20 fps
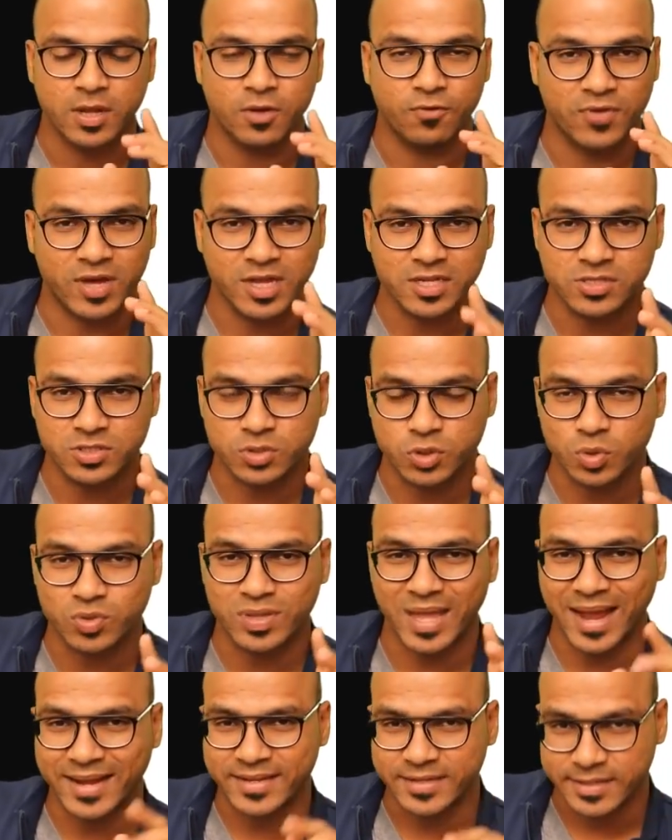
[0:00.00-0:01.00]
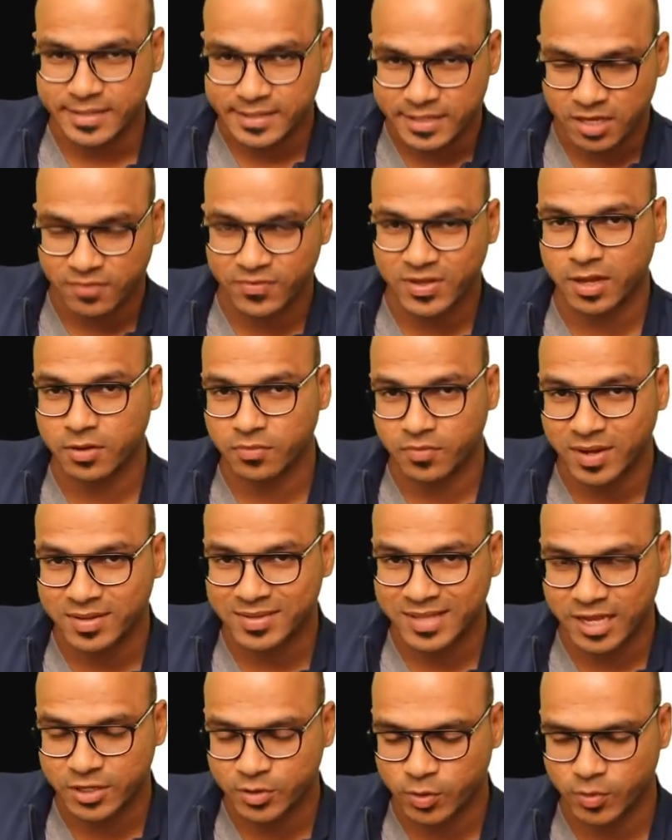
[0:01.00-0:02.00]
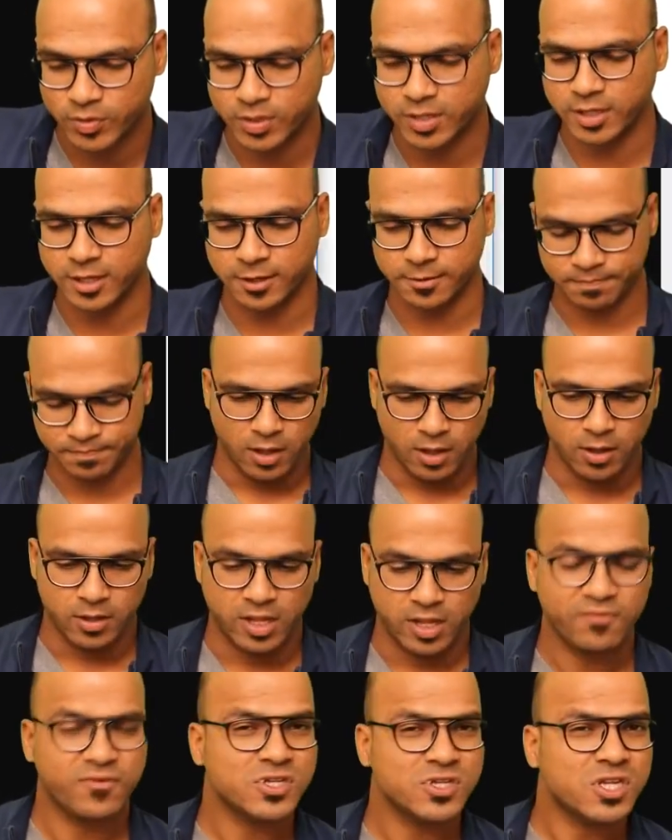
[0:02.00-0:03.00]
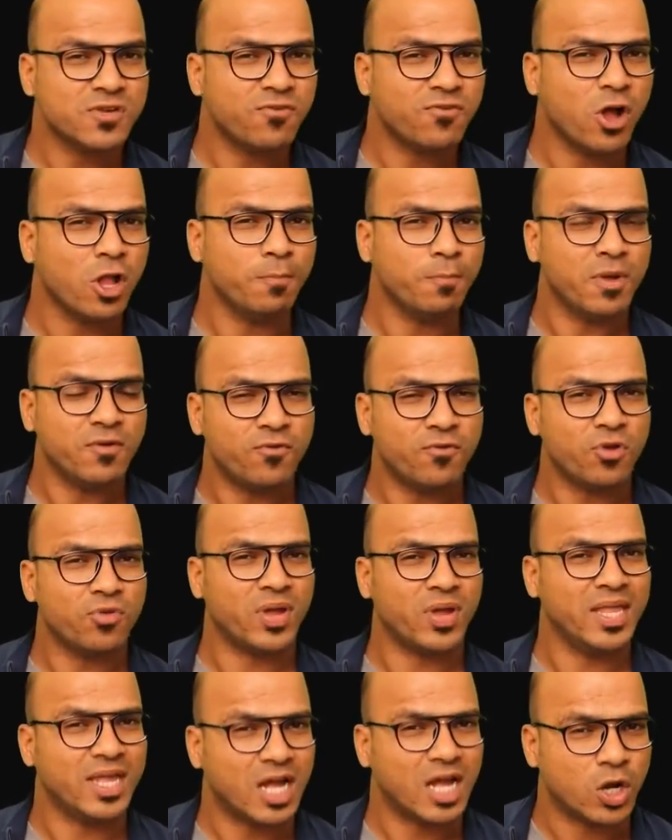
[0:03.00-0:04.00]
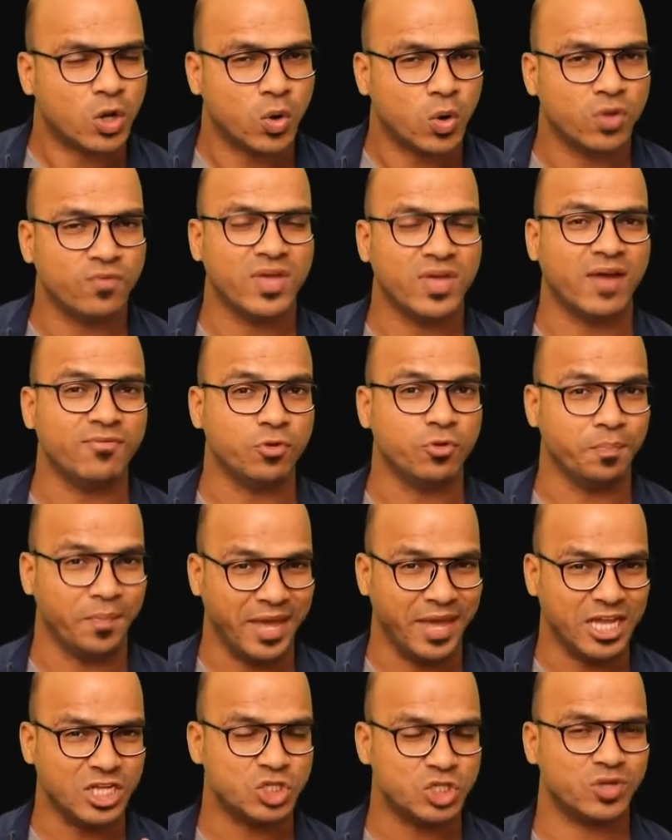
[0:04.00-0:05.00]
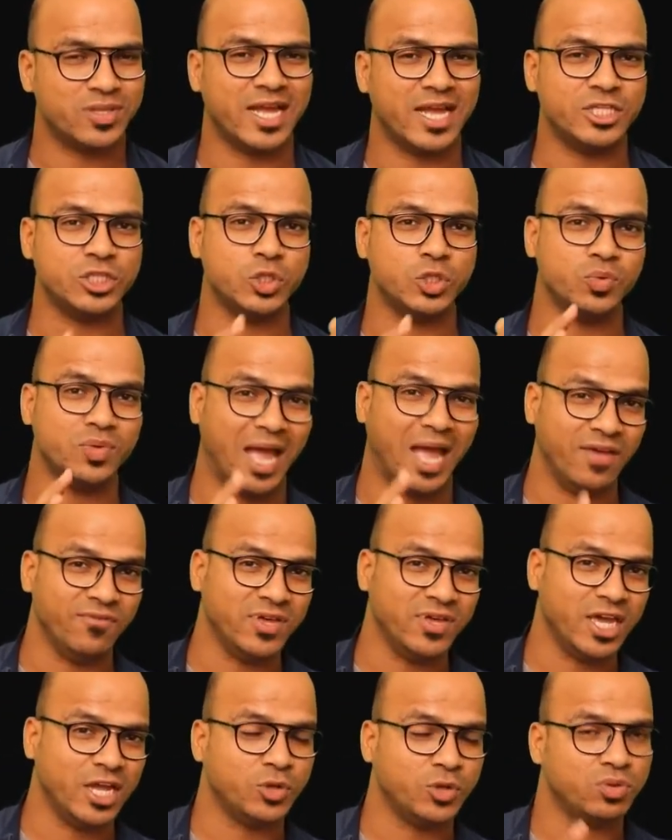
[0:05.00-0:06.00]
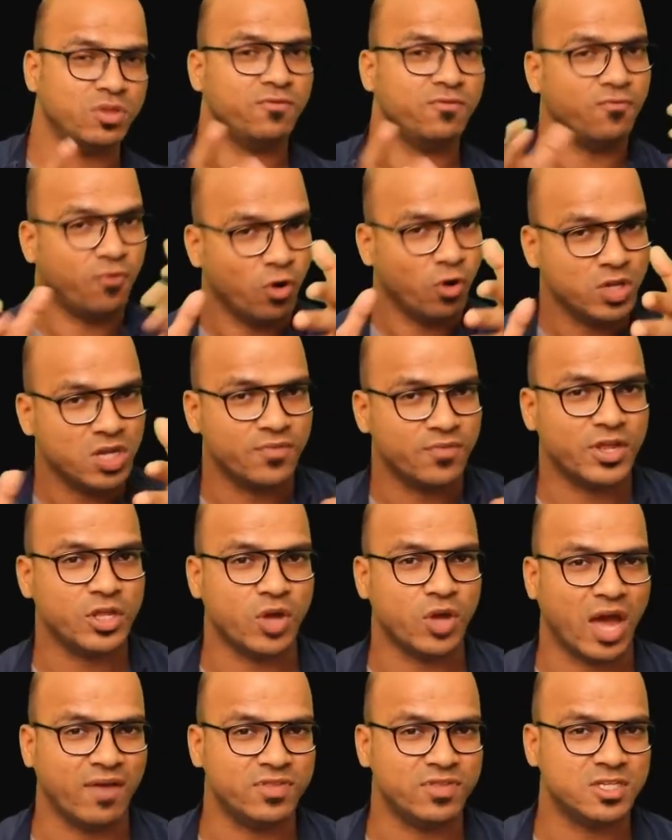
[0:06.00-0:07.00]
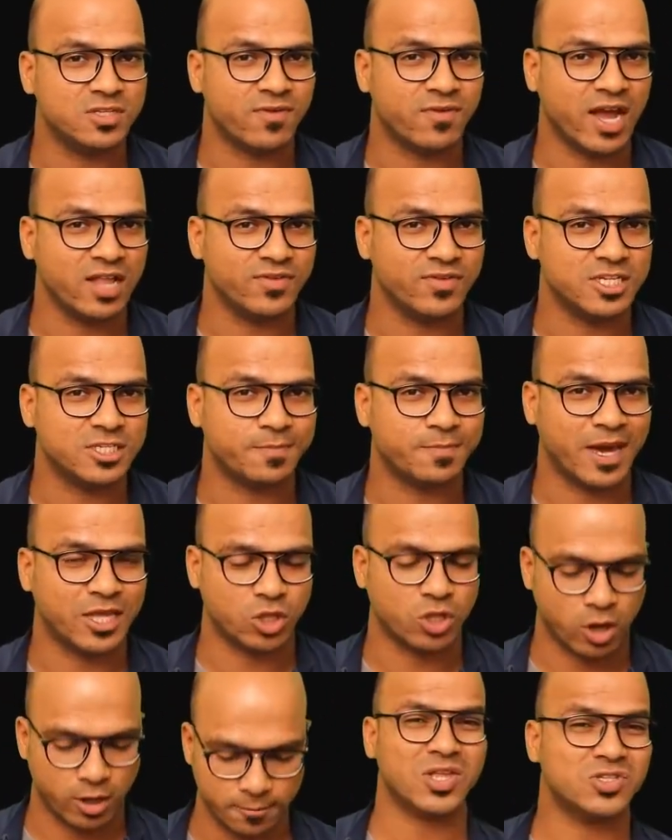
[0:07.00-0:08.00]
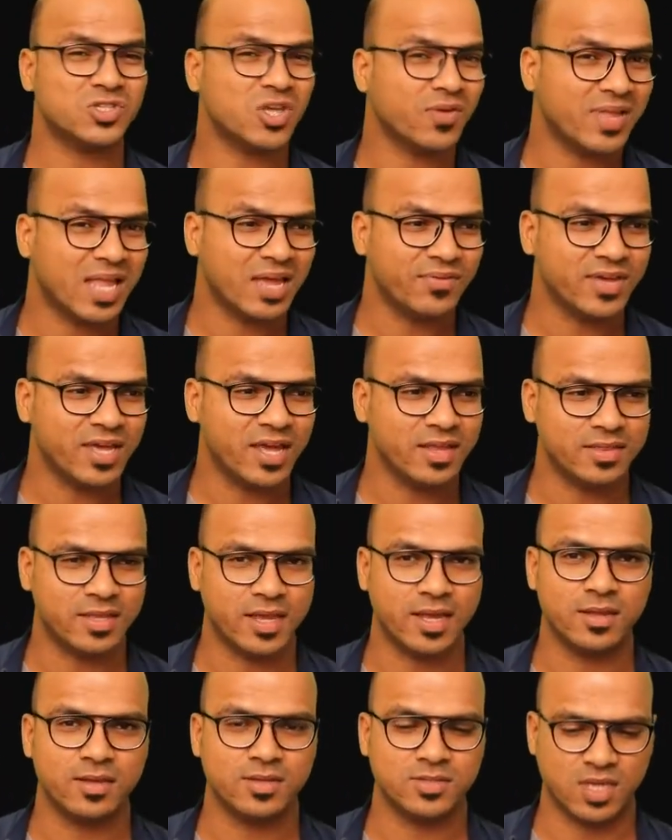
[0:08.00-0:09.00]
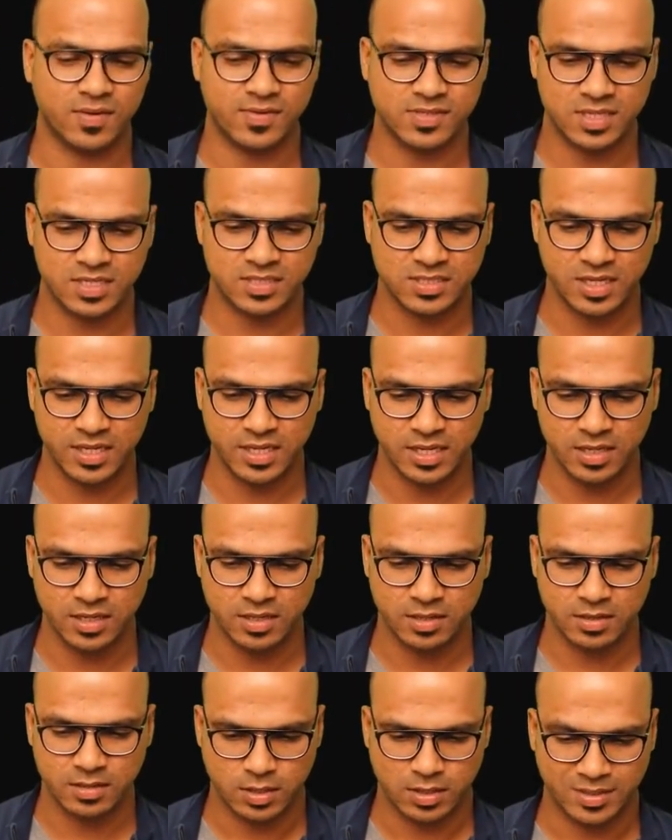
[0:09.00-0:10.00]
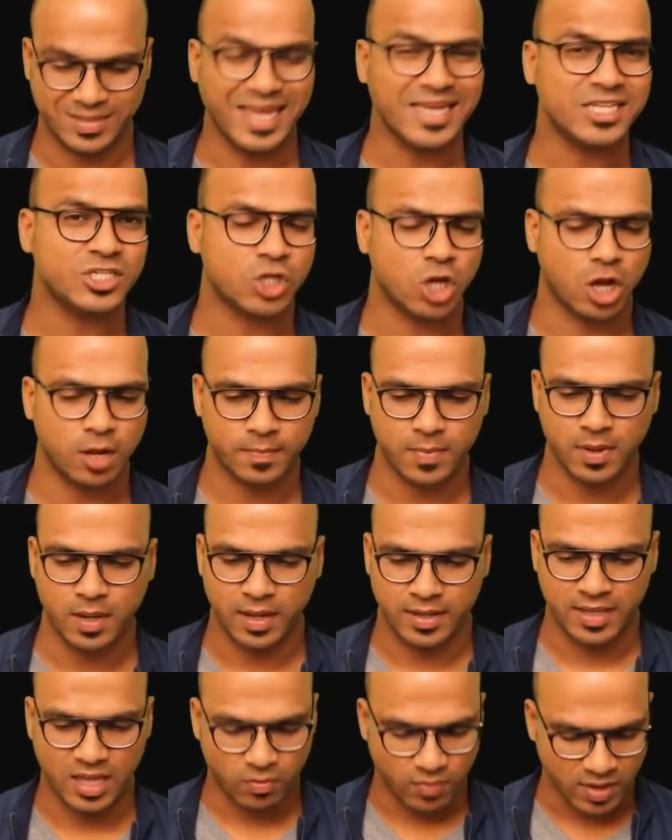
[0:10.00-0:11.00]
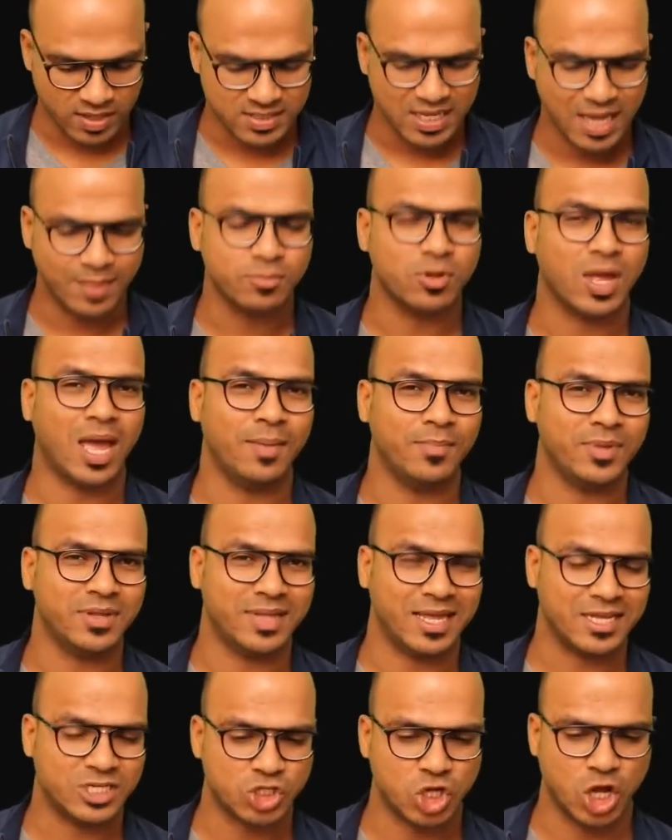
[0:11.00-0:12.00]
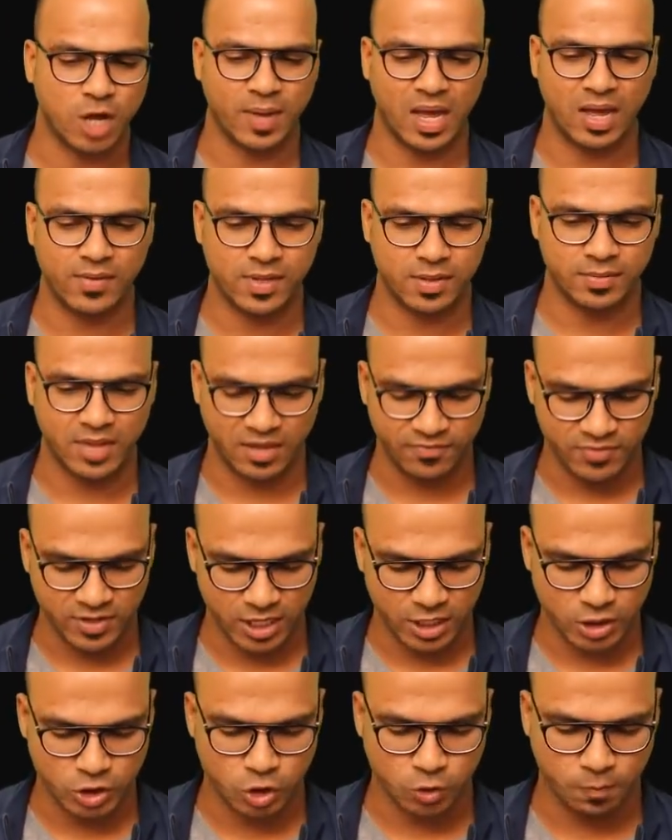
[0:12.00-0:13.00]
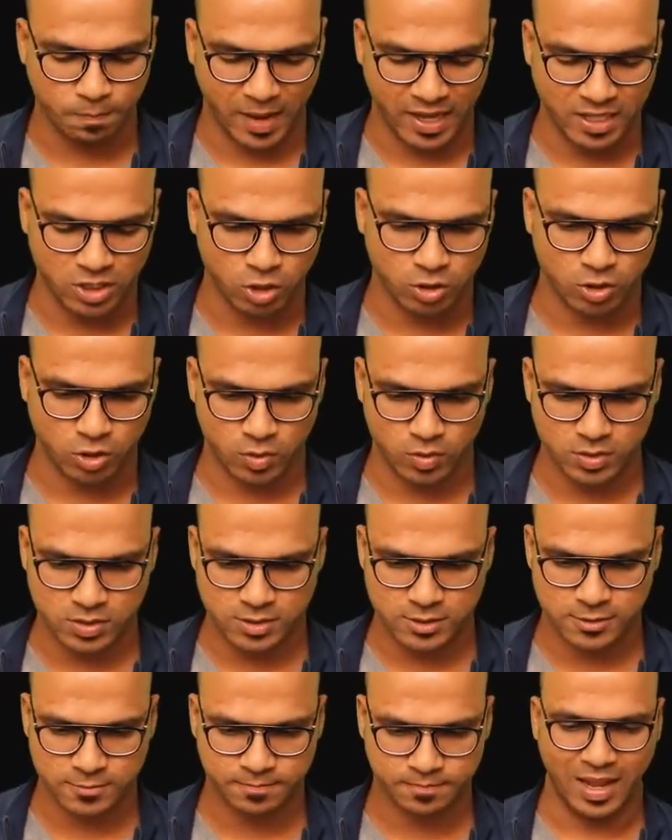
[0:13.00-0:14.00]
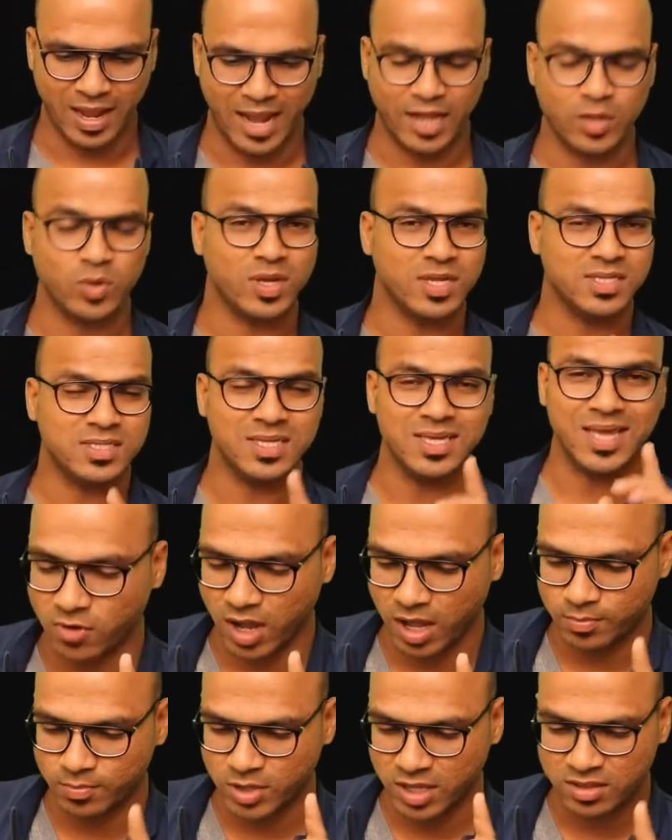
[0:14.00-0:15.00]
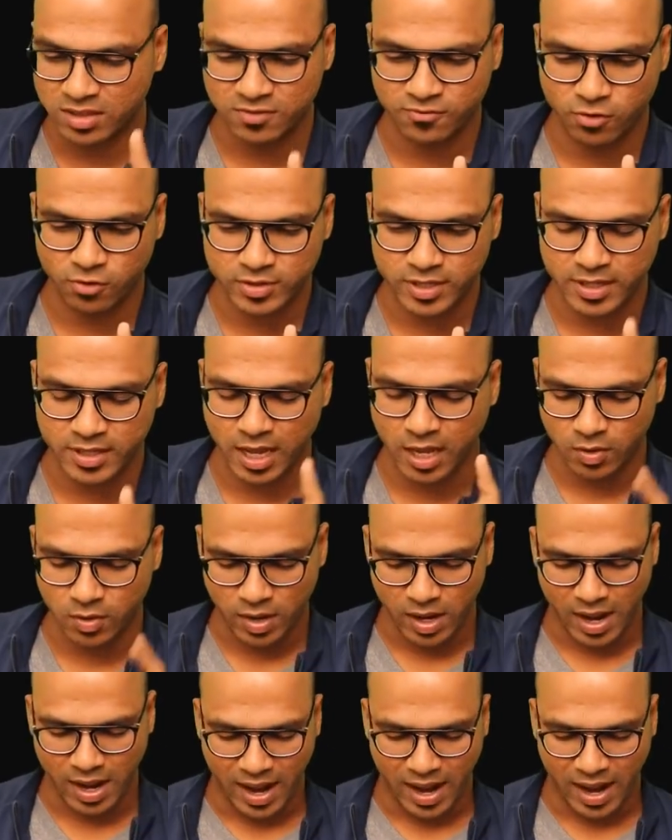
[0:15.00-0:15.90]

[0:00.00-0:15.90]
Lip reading: we can do that here. We can run that code here. Now first of all, before running a code, we have to make sure that you navigate to the folder where you have this file, which is Python. So I will navigate there. So I will say cd desktop. Now once I'm in desktop, I will navigate to Python codes, and you can see I'm there in the folder now.